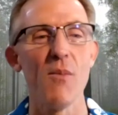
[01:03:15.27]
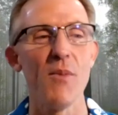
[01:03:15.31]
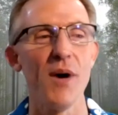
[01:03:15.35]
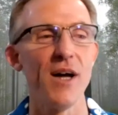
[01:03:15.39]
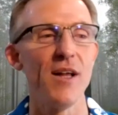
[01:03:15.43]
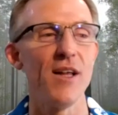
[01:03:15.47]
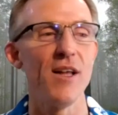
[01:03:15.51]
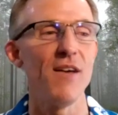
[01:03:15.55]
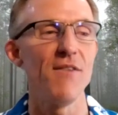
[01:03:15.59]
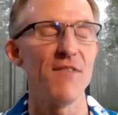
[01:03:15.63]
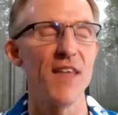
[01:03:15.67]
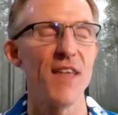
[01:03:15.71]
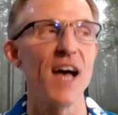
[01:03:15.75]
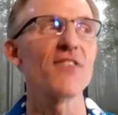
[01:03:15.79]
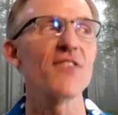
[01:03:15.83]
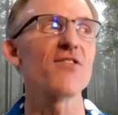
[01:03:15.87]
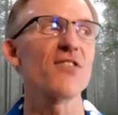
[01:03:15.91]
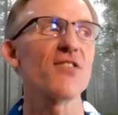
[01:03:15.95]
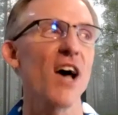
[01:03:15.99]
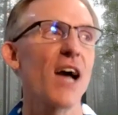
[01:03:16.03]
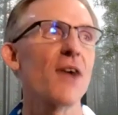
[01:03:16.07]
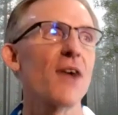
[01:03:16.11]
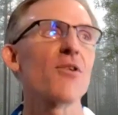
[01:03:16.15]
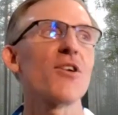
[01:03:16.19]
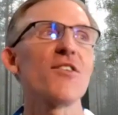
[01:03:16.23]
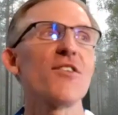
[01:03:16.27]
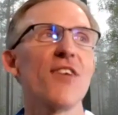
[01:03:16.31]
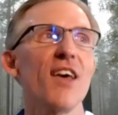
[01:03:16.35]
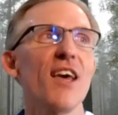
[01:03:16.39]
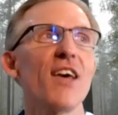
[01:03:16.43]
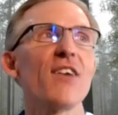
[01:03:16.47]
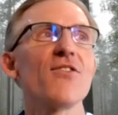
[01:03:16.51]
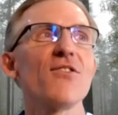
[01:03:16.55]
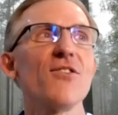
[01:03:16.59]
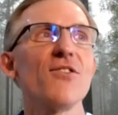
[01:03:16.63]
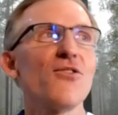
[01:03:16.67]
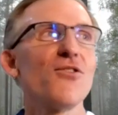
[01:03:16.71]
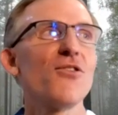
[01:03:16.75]
But if that siren
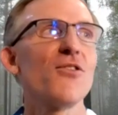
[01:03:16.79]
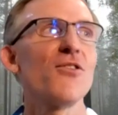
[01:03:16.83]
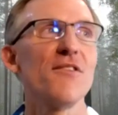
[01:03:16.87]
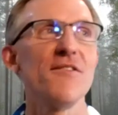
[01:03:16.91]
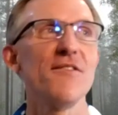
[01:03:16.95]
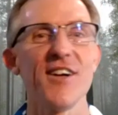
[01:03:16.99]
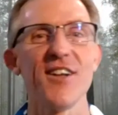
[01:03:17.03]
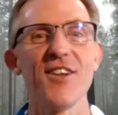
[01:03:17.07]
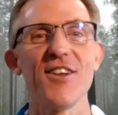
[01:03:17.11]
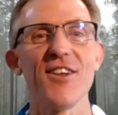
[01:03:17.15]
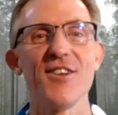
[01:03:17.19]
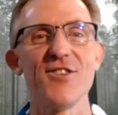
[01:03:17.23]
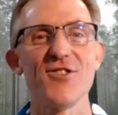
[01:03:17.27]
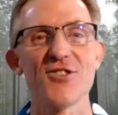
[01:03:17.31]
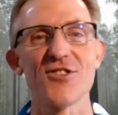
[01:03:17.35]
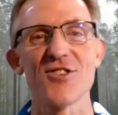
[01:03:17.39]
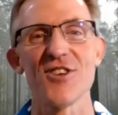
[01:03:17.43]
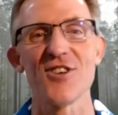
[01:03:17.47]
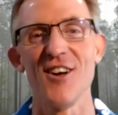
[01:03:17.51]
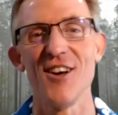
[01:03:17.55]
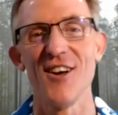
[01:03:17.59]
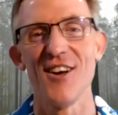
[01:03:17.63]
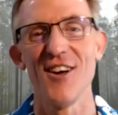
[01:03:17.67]
takes you to the village,